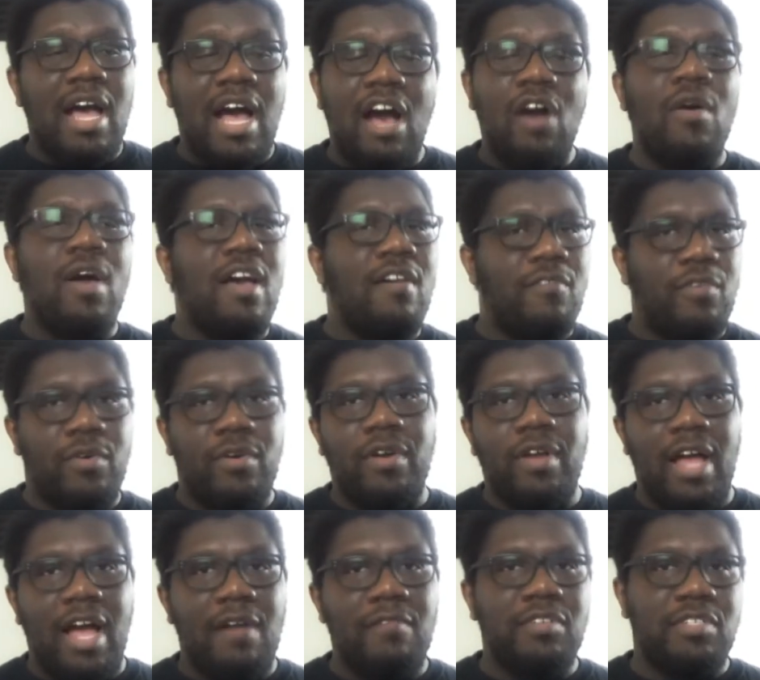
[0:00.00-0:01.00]

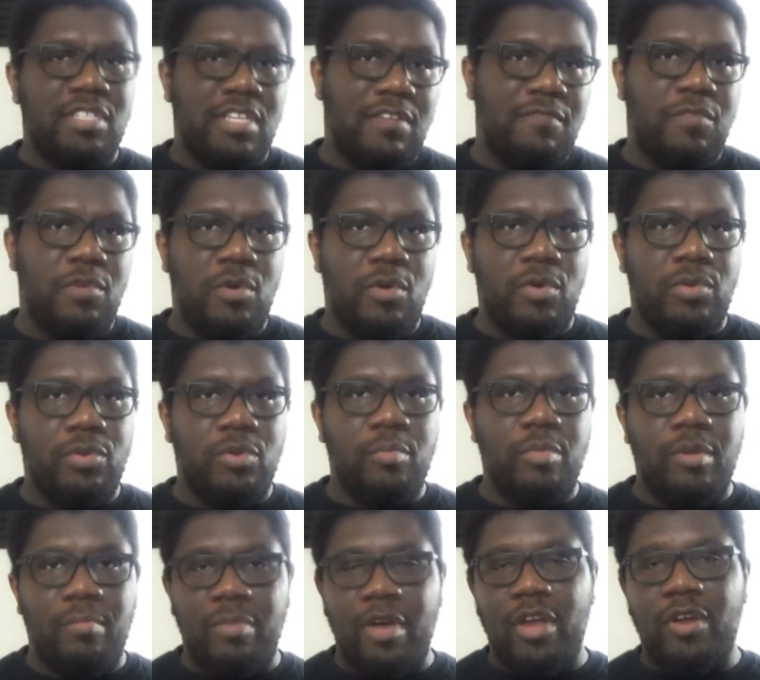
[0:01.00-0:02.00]
However, obviously, if you're a little
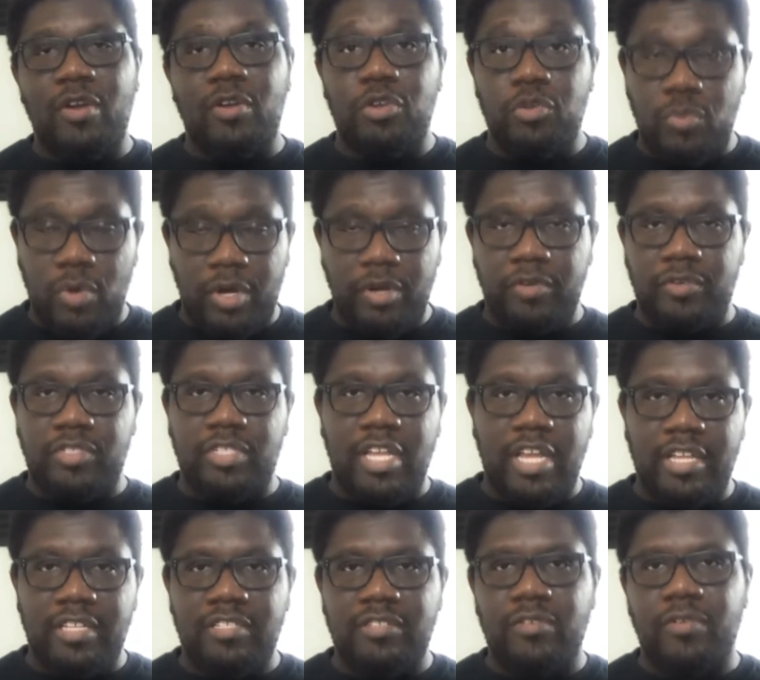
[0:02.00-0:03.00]
bit better and you
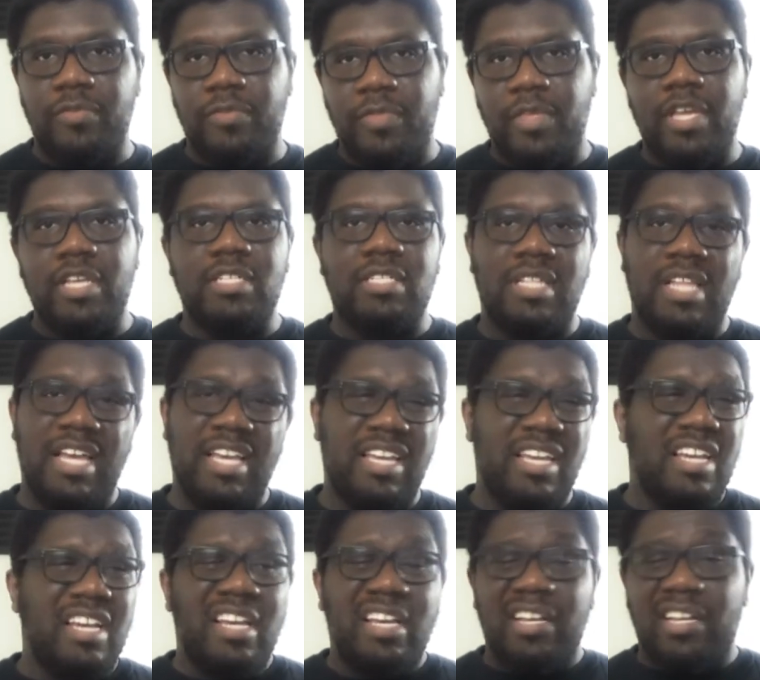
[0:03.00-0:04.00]
understand certain things like
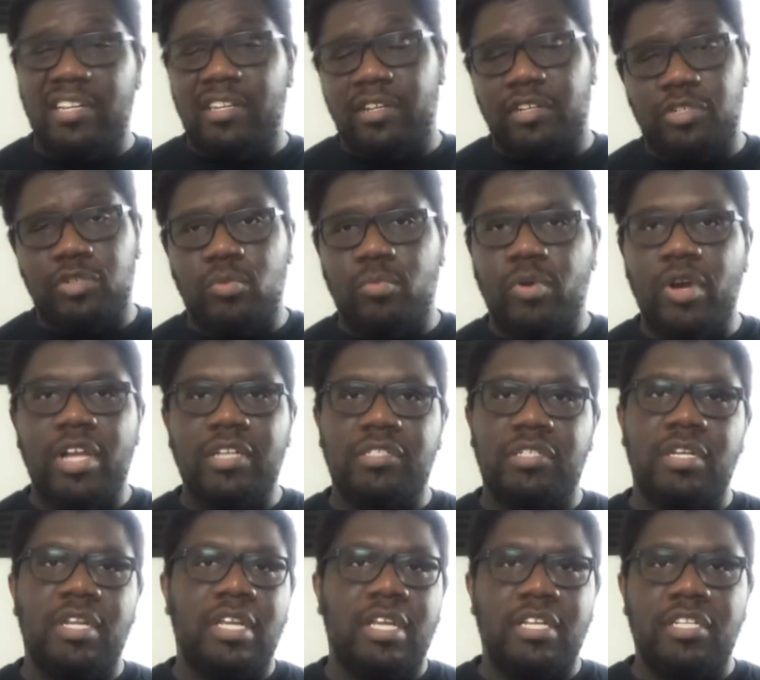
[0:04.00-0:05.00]
conditional
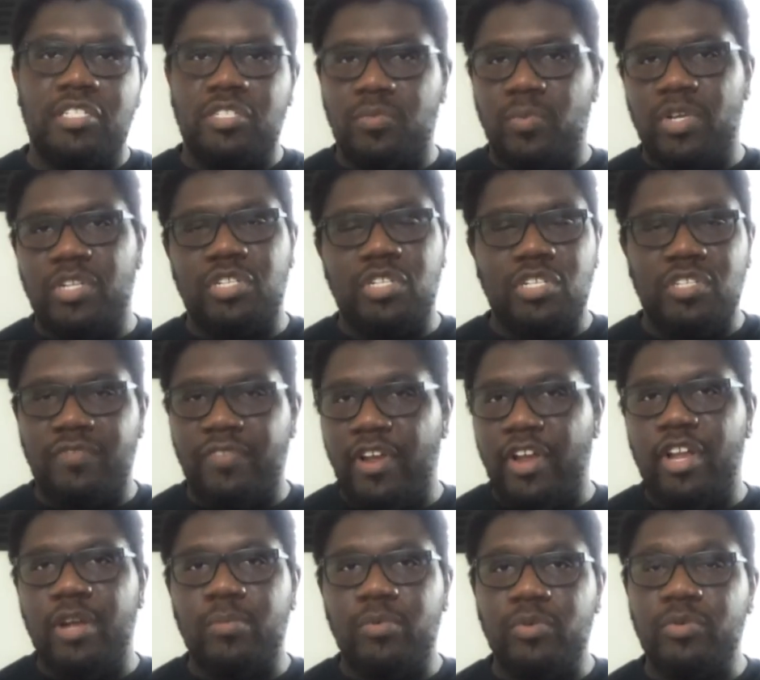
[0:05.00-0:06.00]
branching, switches,
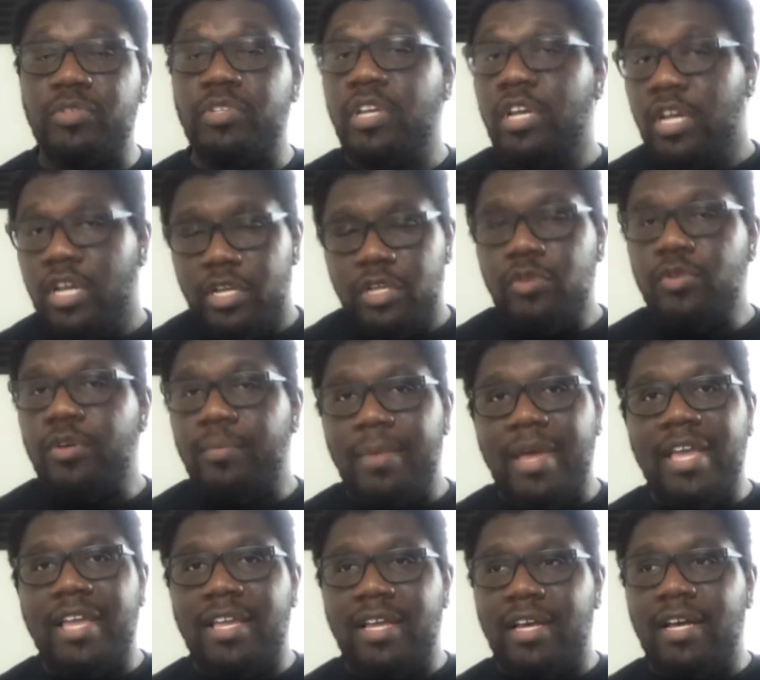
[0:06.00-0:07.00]
variables, you can
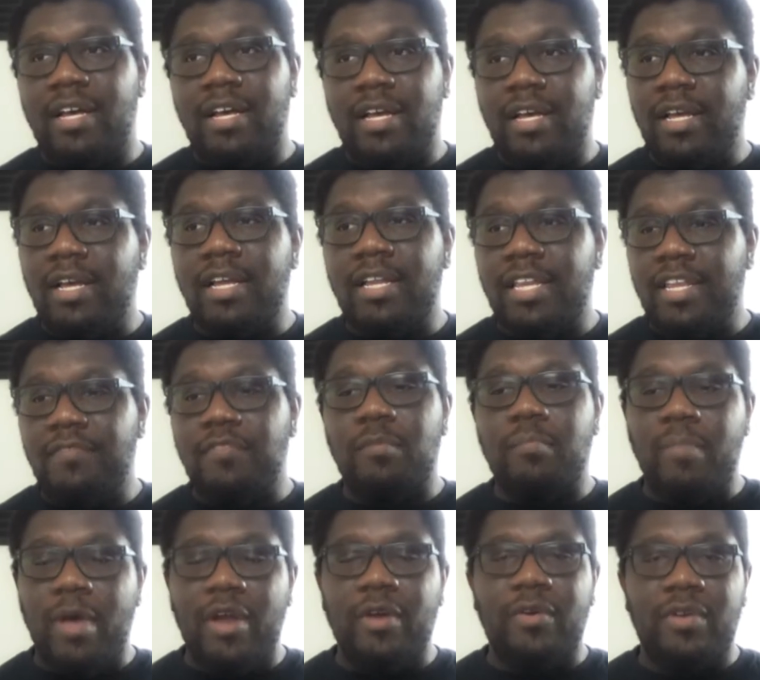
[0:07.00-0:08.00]
make an
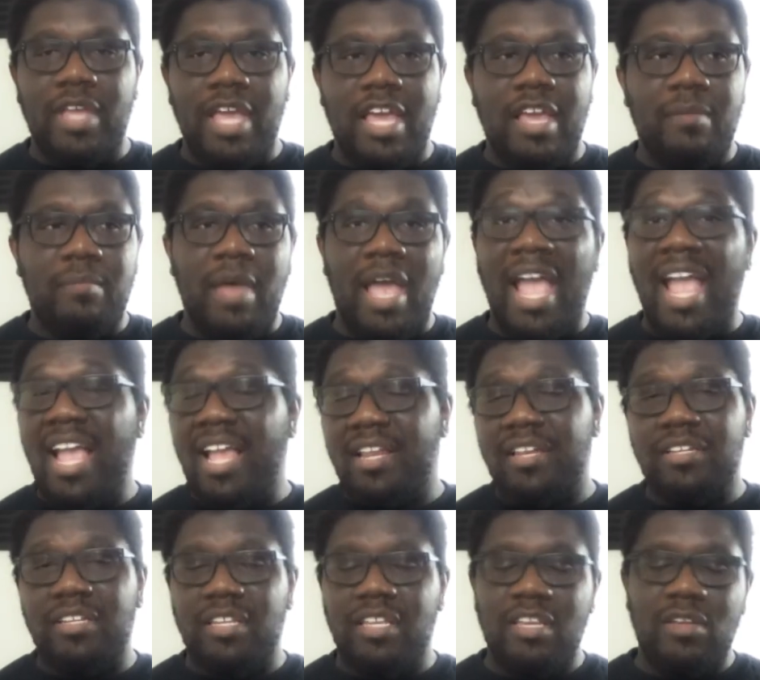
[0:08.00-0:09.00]
even better game.
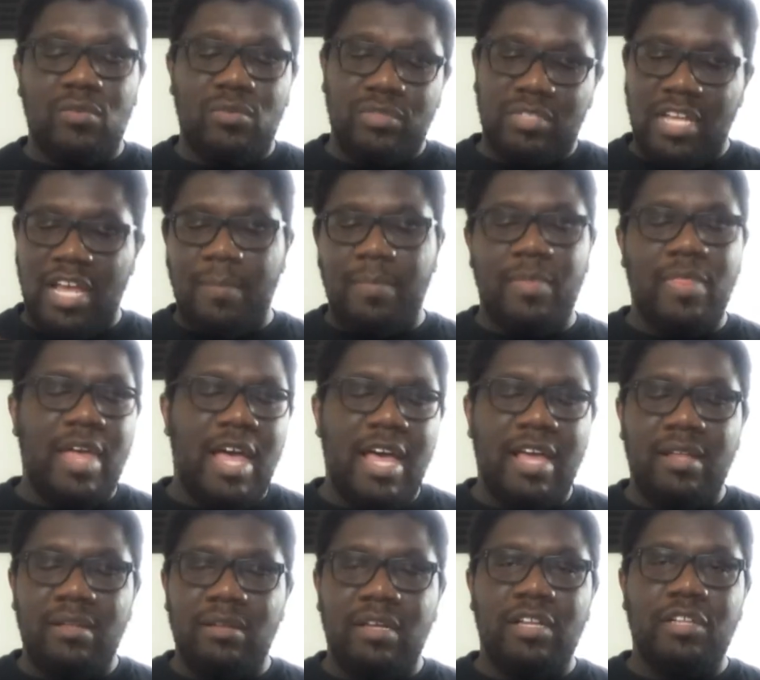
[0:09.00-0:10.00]
And on top of
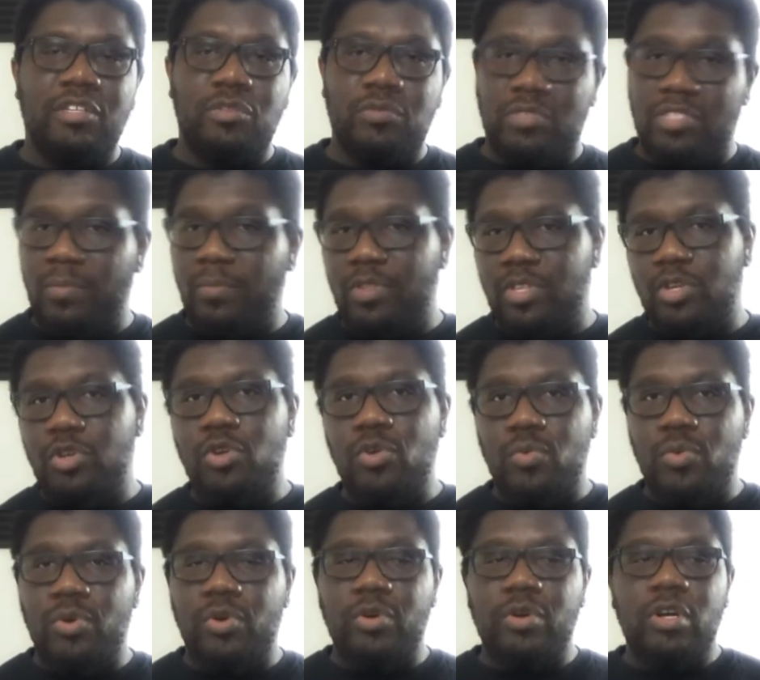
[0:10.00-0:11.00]
that, some of the
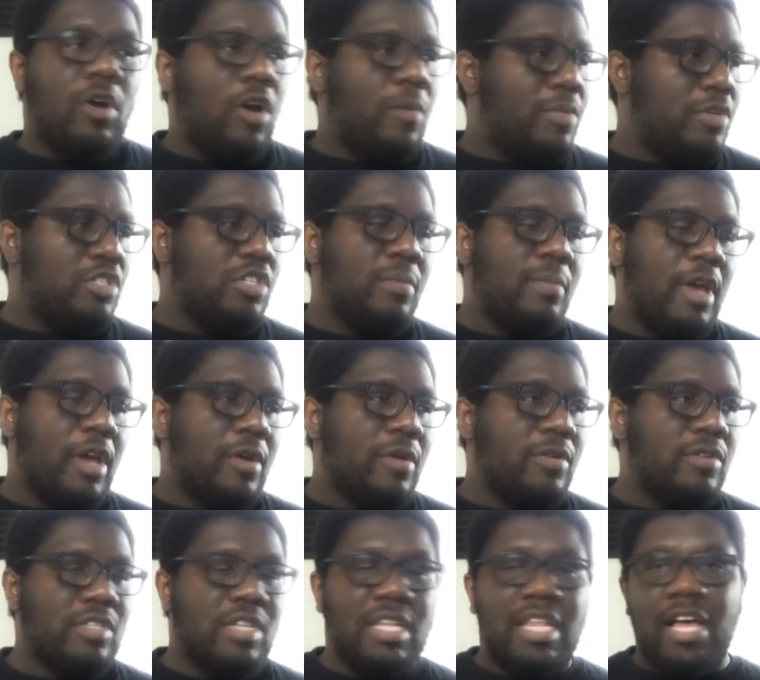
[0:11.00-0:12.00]
newer RPG
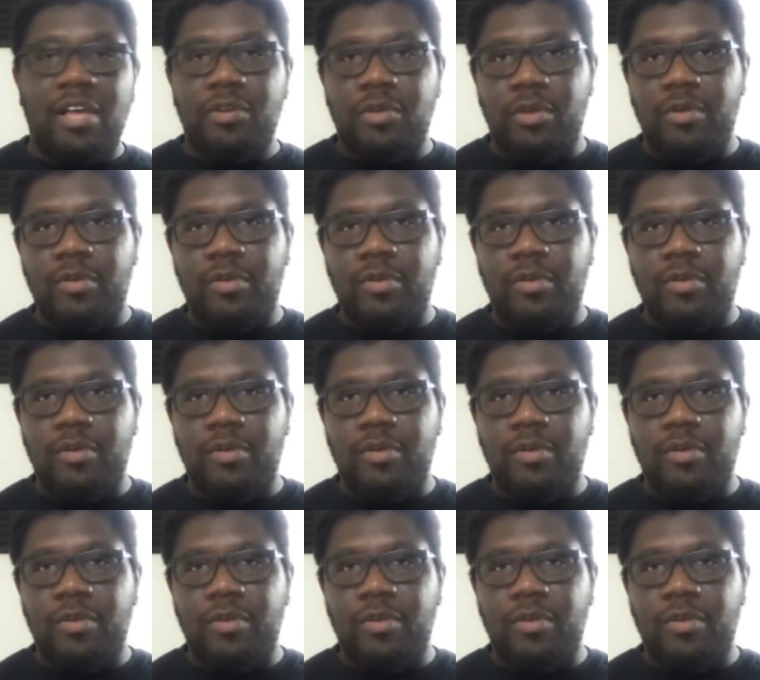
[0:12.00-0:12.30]
makers allow you